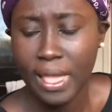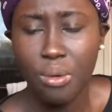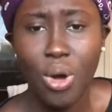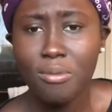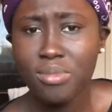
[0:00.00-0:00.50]

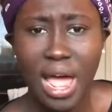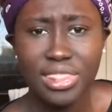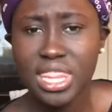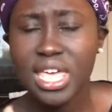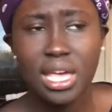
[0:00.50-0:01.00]
one, I
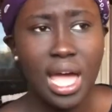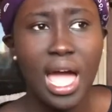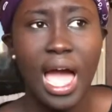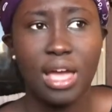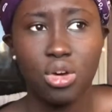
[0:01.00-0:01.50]
think
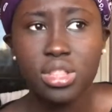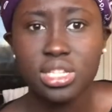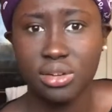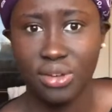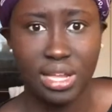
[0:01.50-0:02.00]
I got
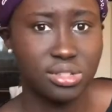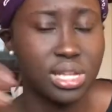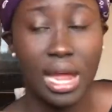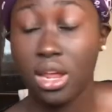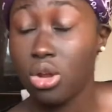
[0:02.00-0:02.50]
this advice,
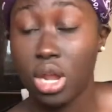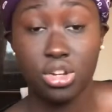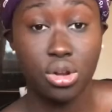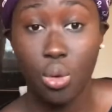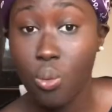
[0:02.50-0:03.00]
I, I
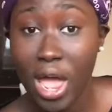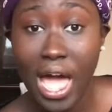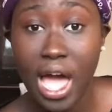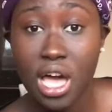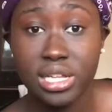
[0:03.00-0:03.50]
don't know where
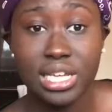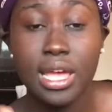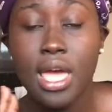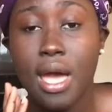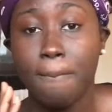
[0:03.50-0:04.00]
I heard it,
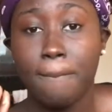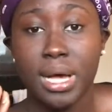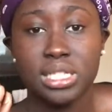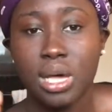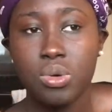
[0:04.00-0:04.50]

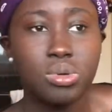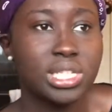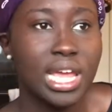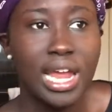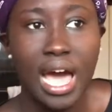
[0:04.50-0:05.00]
but someone was
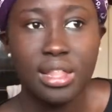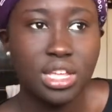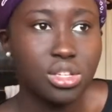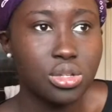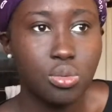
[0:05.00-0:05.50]
saying how they
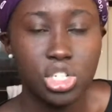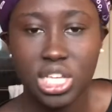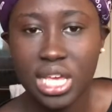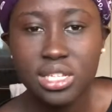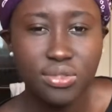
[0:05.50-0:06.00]
used to watch
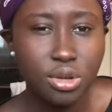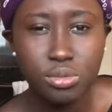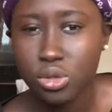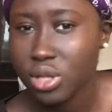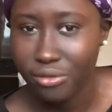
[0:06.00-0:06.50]
kids
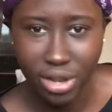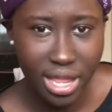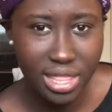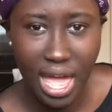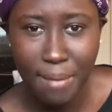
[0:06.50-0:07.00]
films or something
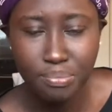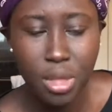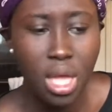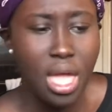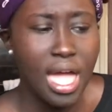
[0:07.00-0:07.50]
like that,
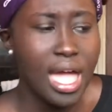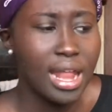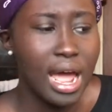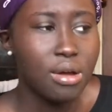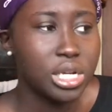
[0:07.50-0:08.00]

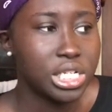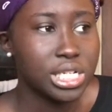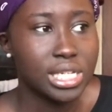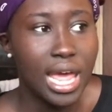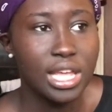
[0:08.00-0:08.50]
and I was
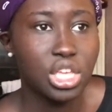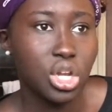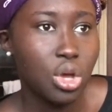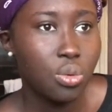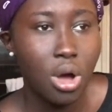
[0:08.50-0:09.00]
just like, you
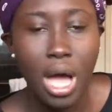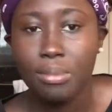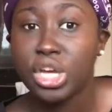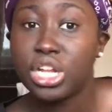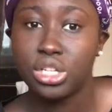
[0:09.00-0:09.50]
know what,
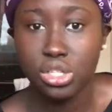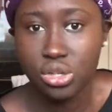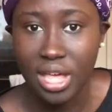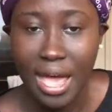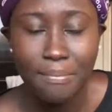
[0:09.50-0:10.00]
I'm gonna
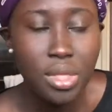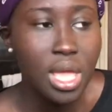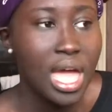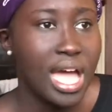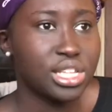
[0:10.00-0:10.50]
do that.
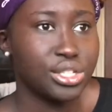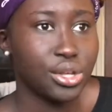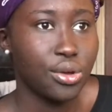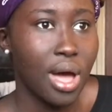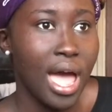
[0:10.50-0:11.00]
And
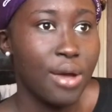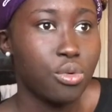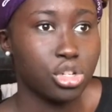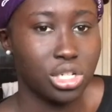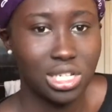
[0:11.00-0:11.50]
so I
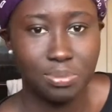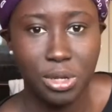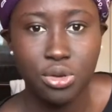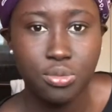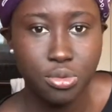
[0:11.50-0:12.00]
watched
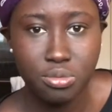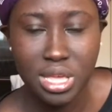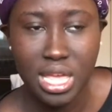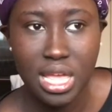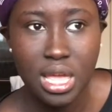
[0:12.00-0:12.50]
Despicable
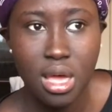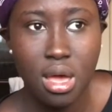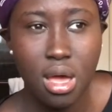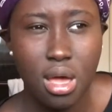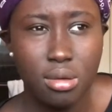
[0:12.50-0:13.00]
Me
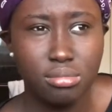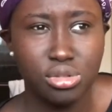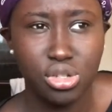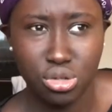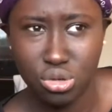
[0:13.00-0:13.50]
um,
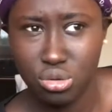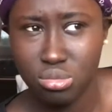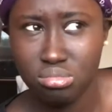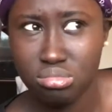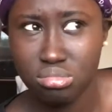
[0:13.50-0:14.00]
two,
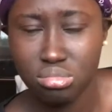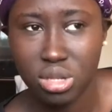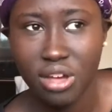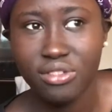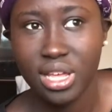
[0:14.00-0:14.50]

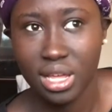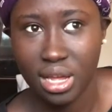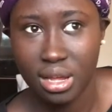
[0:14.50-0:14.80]
I think